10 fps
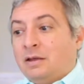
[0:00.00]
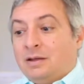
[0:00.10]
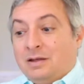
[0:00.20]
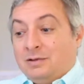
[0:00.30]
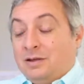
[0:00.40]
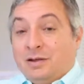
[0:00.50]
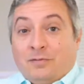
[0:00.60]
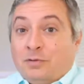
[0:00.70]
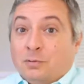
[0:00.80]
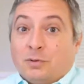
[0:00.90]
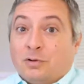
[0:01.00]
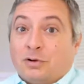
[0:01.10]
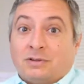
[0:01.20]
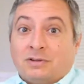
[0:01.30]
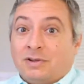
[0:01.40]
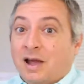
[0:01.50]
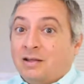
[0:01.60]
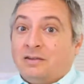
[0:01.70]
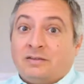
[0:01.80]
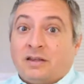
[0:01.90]
if you were to look at these
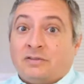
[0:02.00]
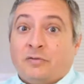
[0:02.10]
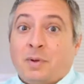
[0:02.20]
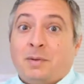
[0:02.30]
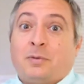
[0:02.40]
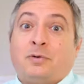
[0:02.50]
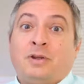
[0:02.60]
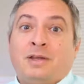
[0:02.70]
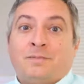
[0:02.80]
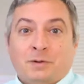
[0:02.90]
highly successful people,